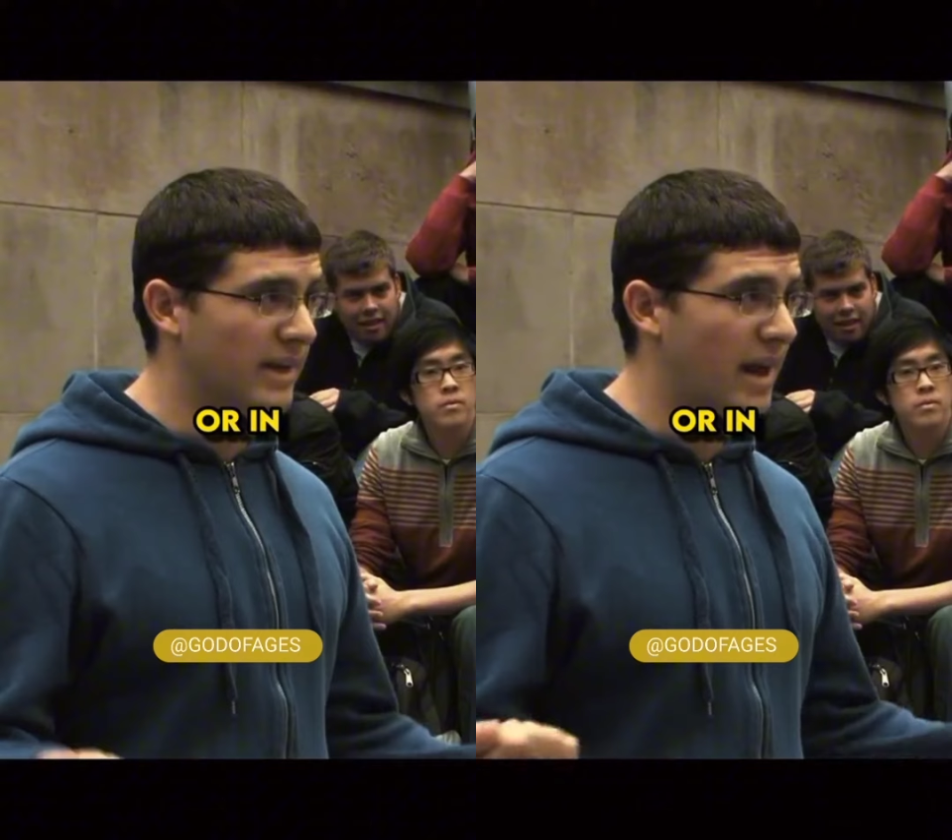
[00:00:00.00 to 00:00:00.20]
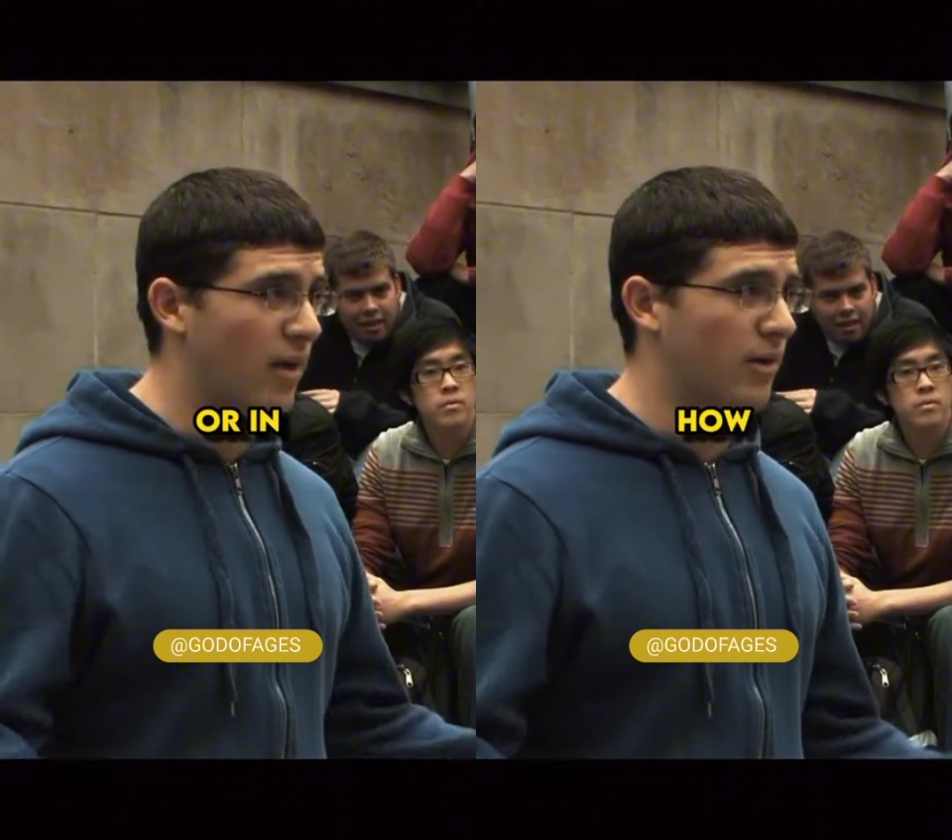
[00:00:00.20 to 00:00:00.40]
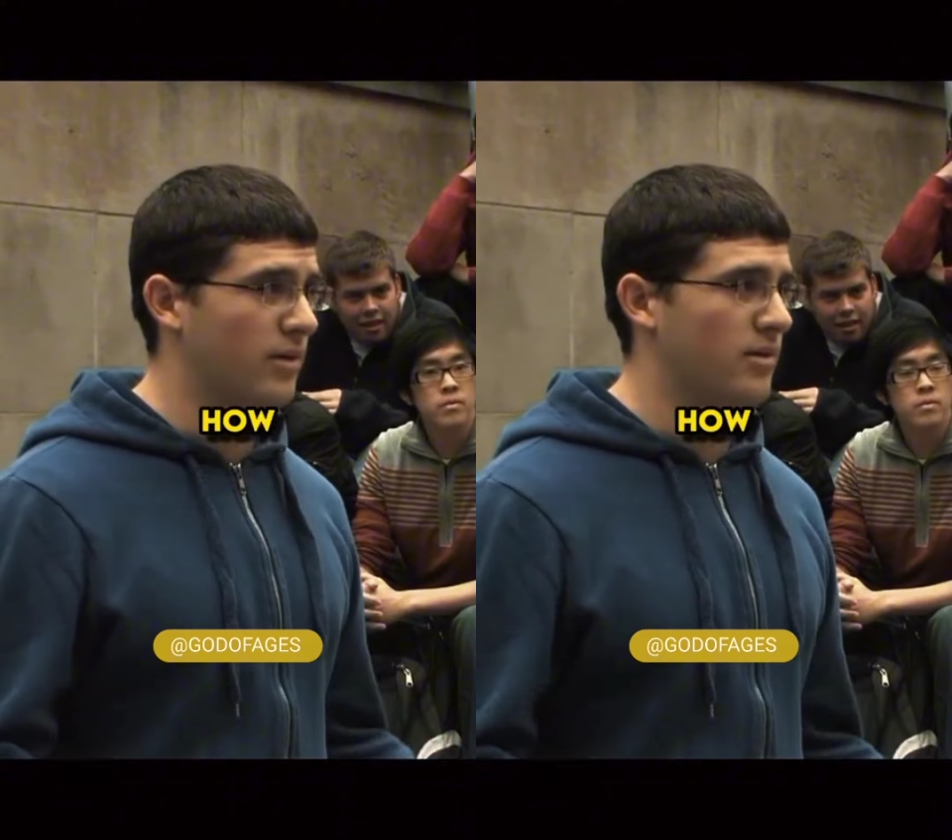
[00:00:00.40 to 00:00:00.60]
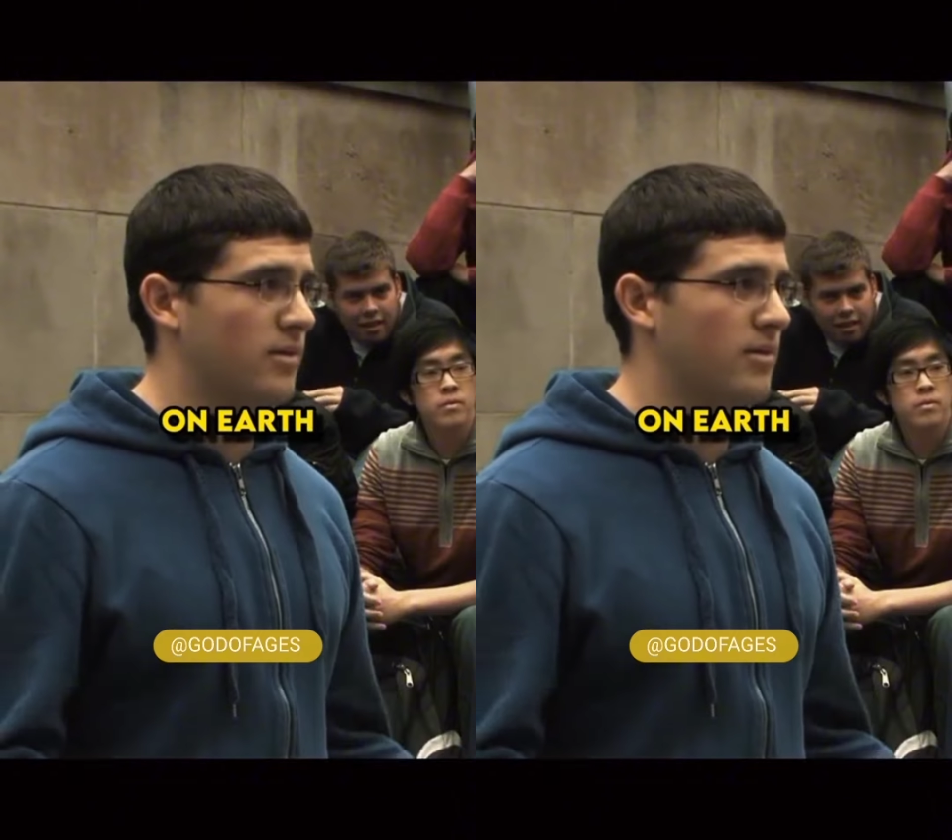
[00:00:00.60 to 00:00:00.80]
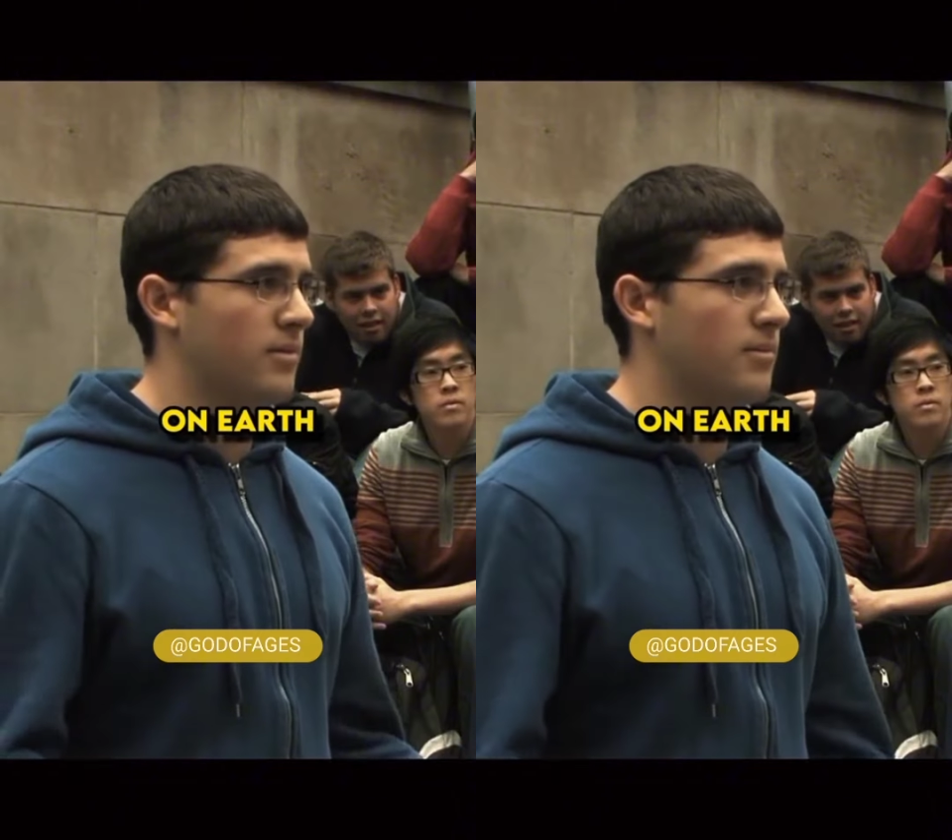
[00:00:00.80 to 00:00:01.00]
How
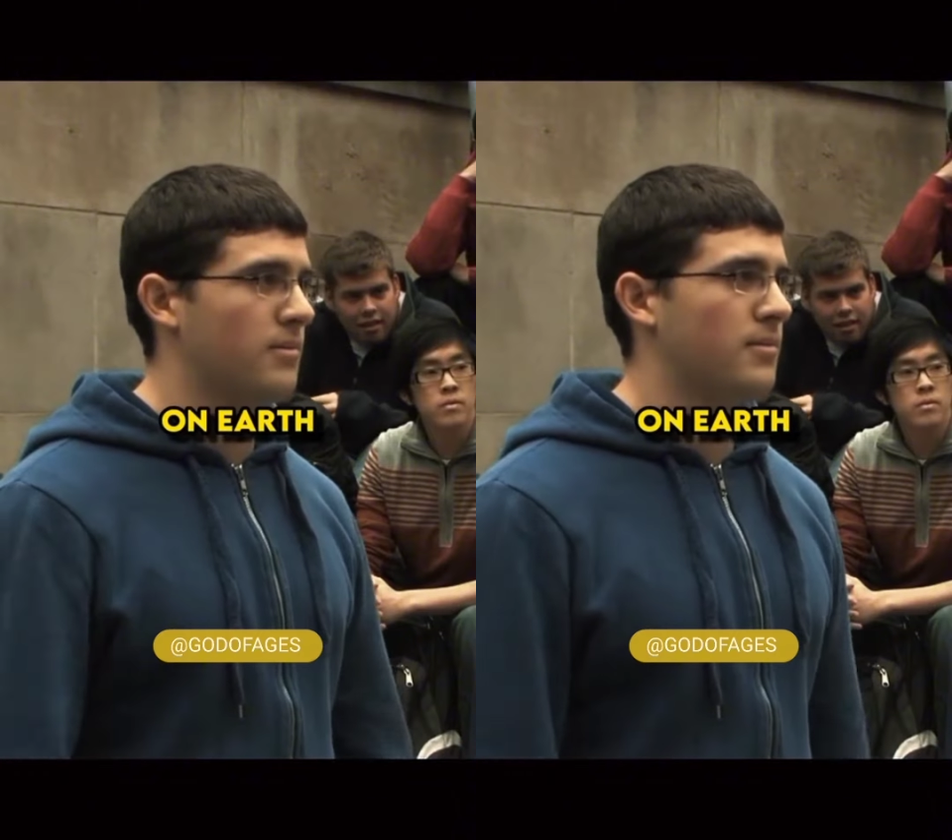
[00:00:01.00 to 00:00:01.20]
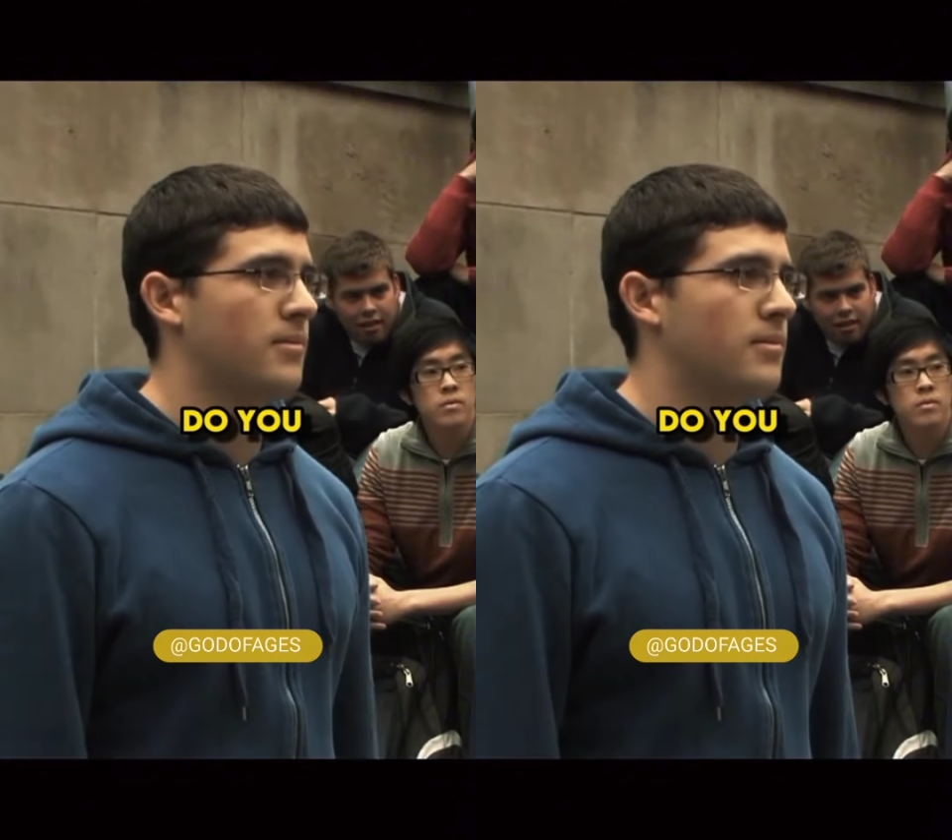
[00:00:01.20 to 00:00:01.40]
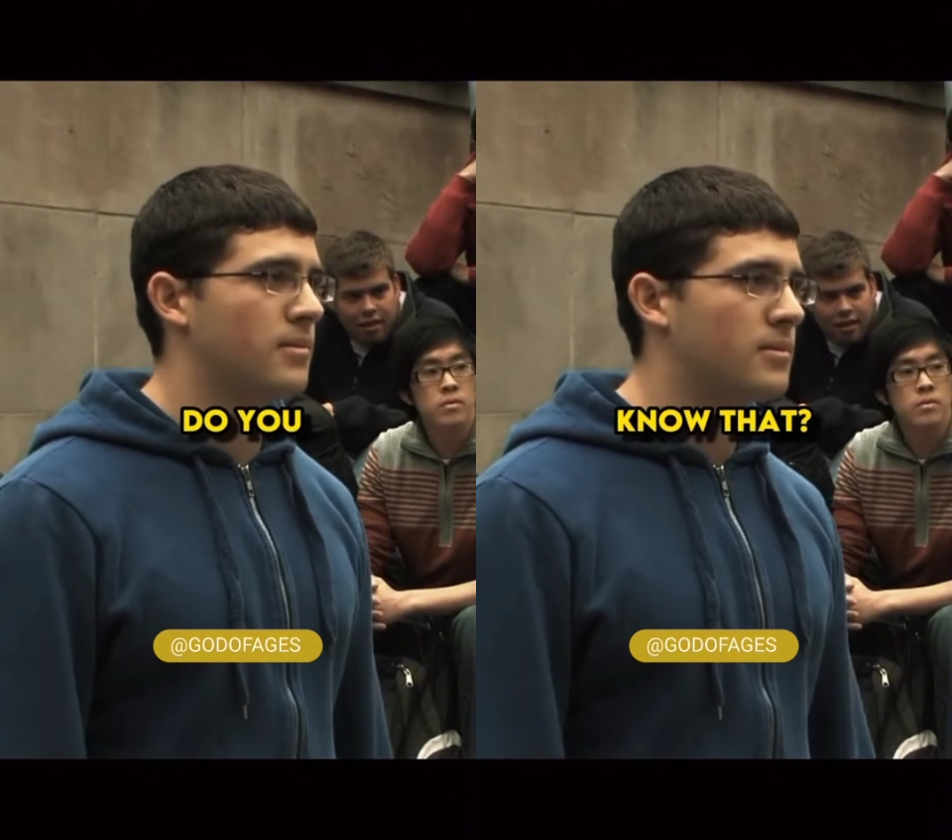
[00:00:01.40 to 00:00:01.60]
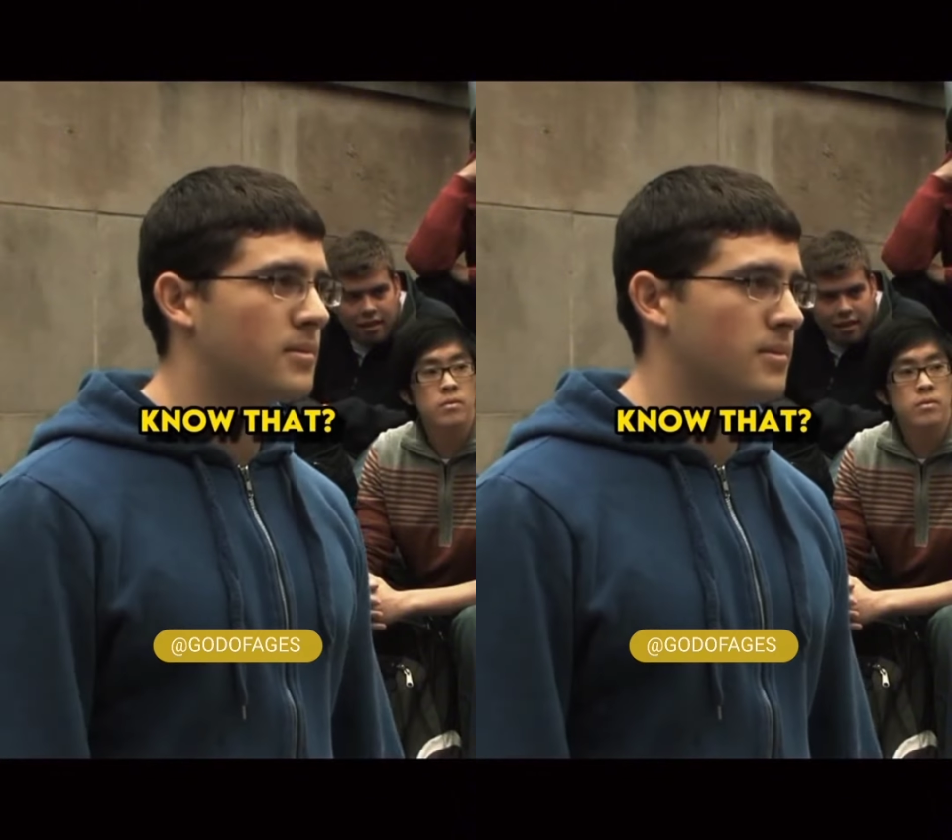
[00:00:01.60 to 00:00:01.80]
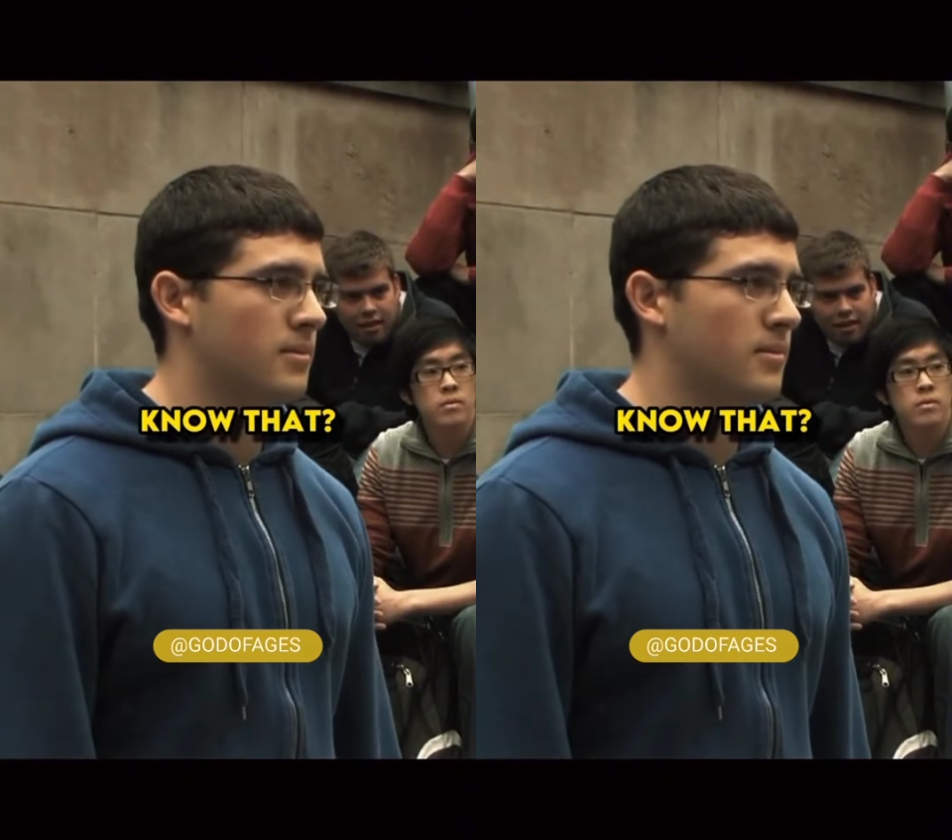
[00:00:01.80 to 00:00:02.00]
on earth do you know
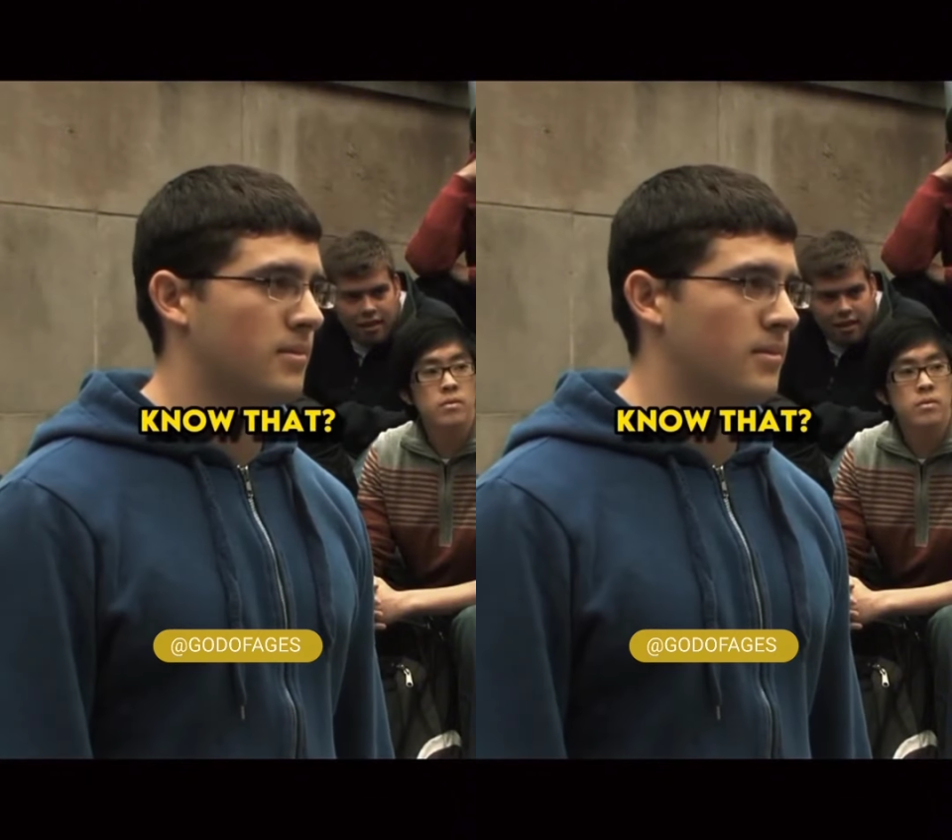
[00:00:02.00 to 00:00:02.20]
that?